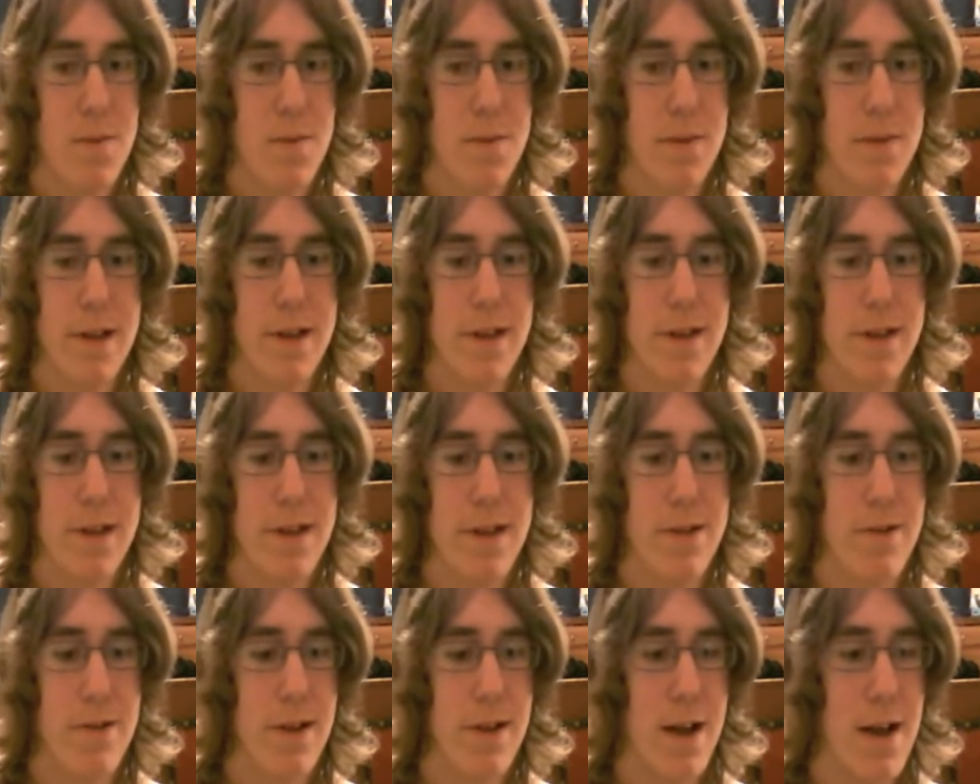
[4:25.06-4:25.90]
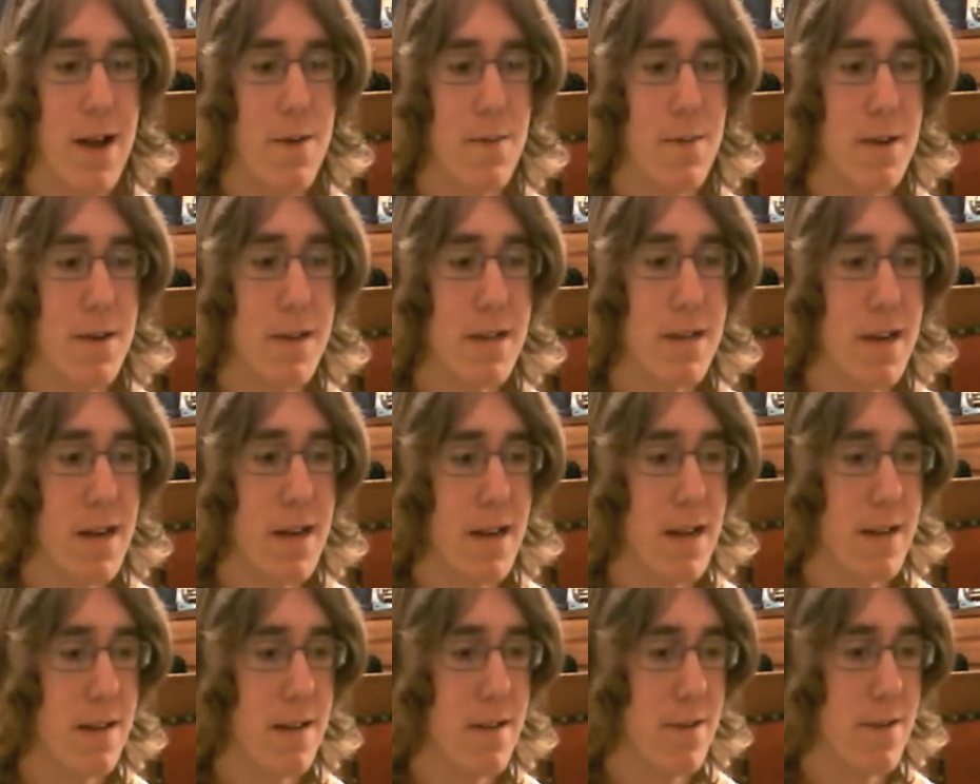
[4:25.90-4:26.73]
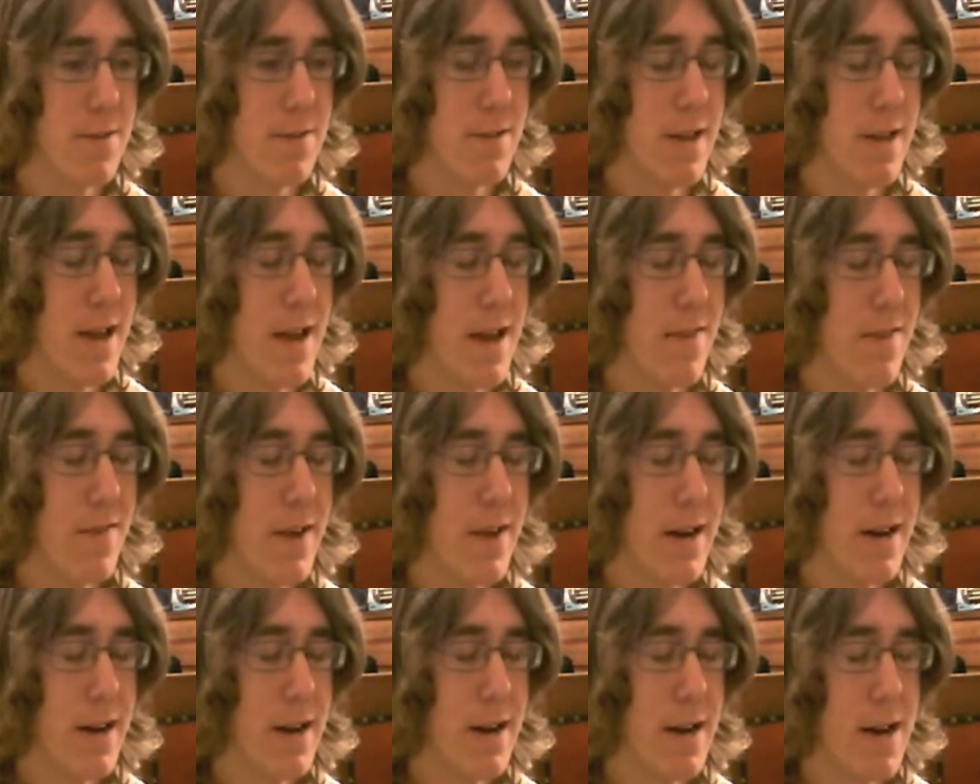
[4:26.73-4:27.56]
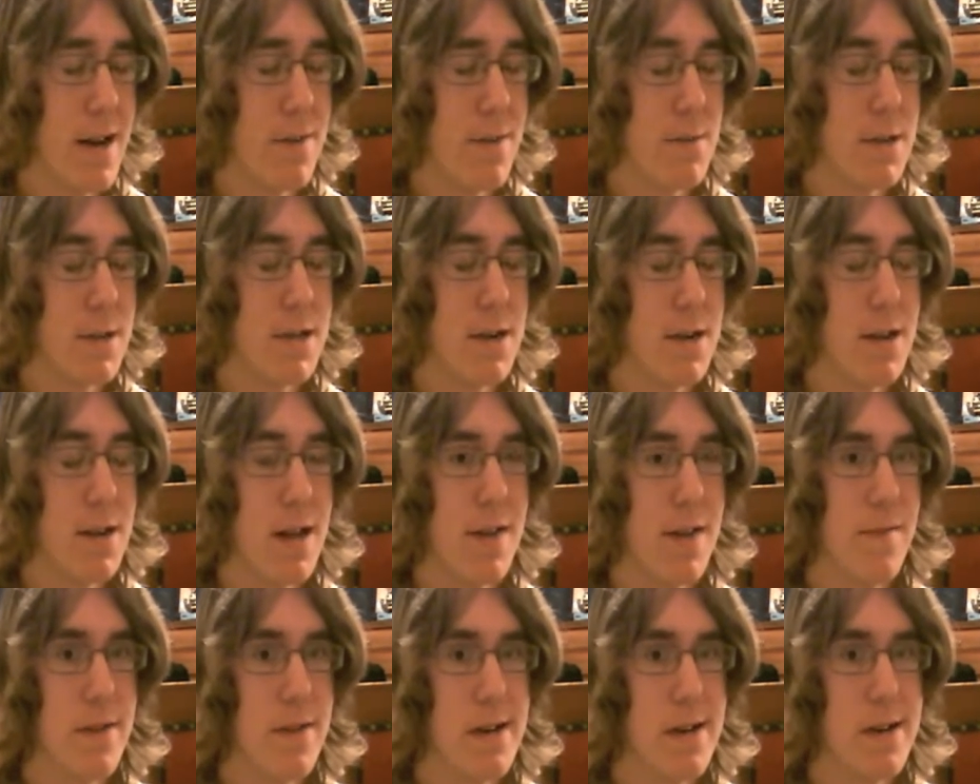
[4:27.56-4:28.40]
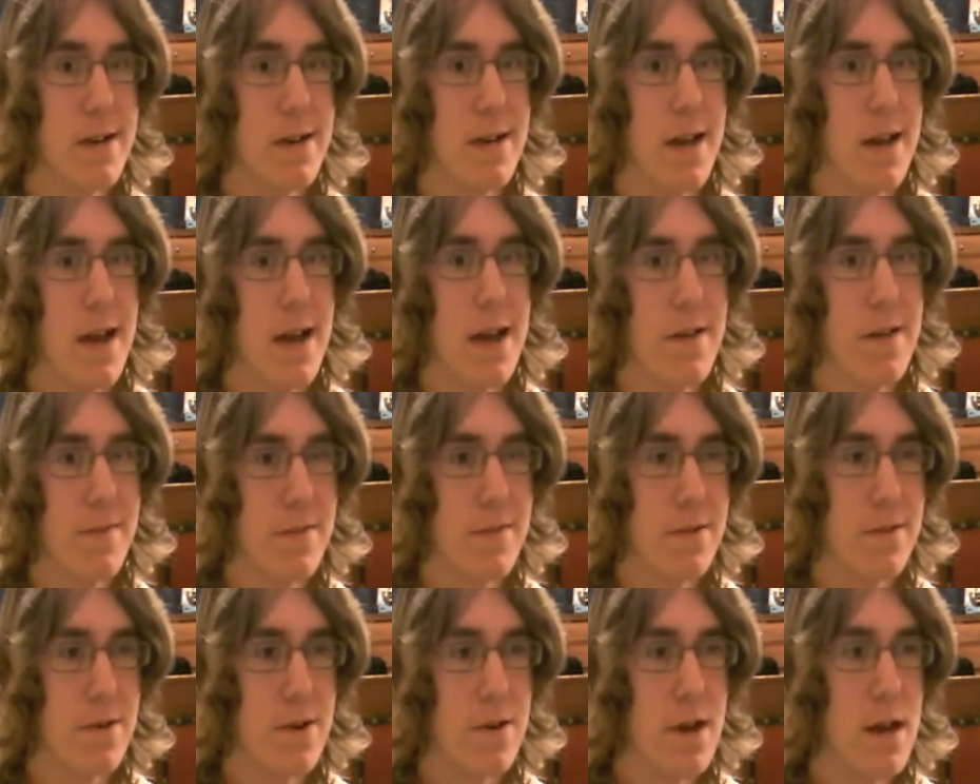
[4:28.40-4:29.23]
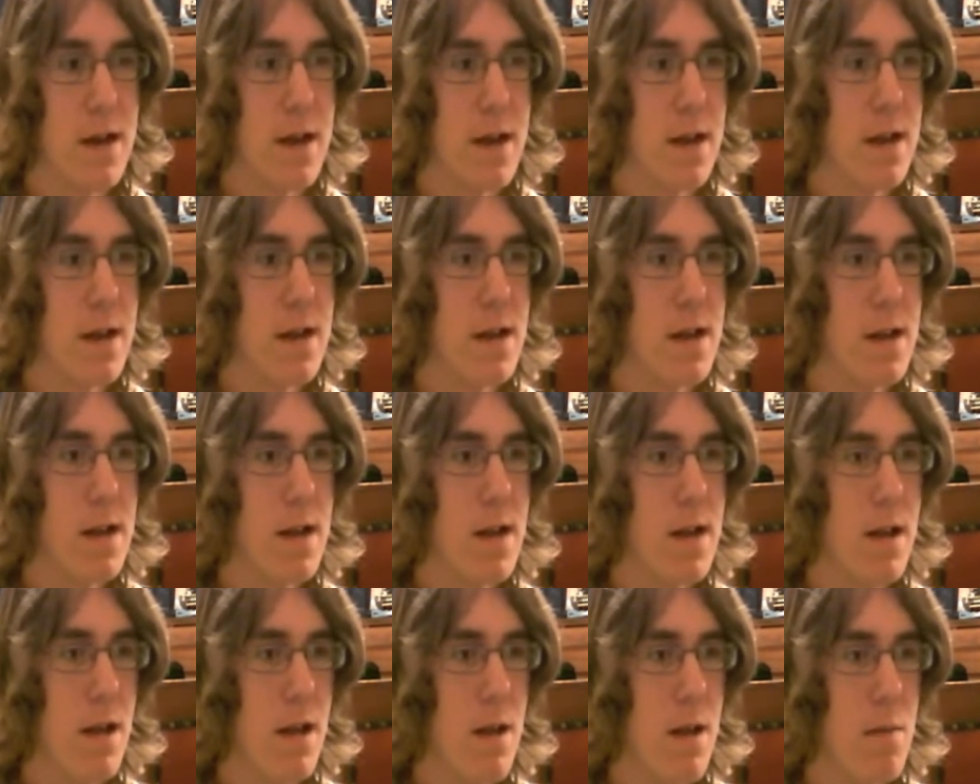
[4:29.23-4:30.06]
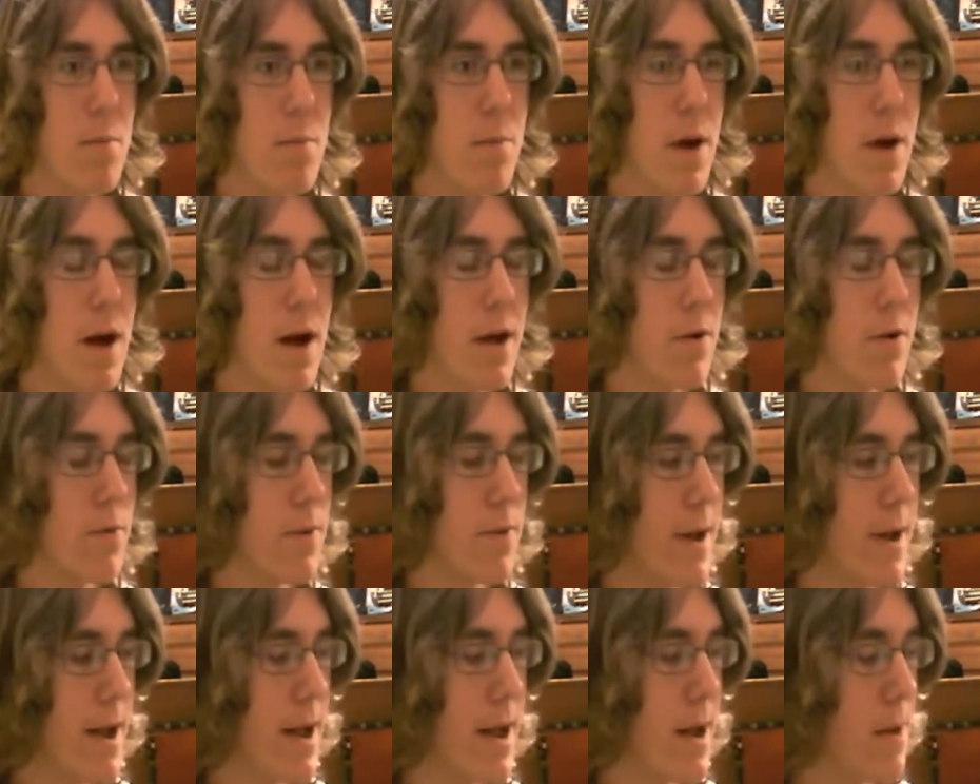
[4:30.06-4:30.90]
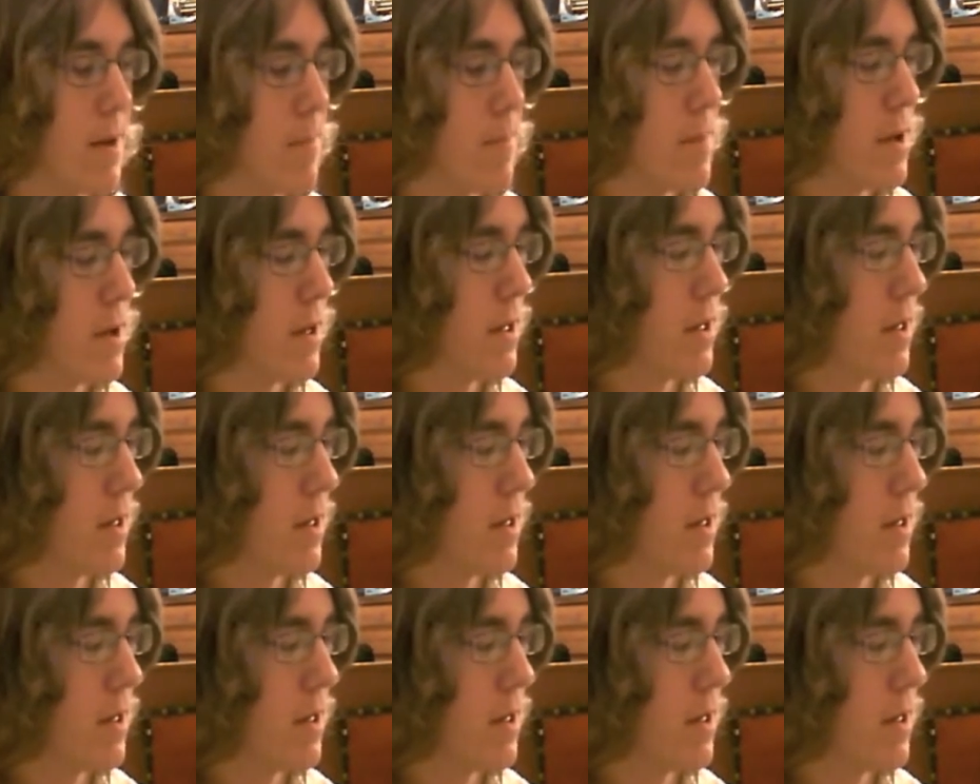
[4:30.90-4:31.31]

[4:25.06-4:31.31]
considering how much I currently have in it and how much I'll have in it after I buy RAM.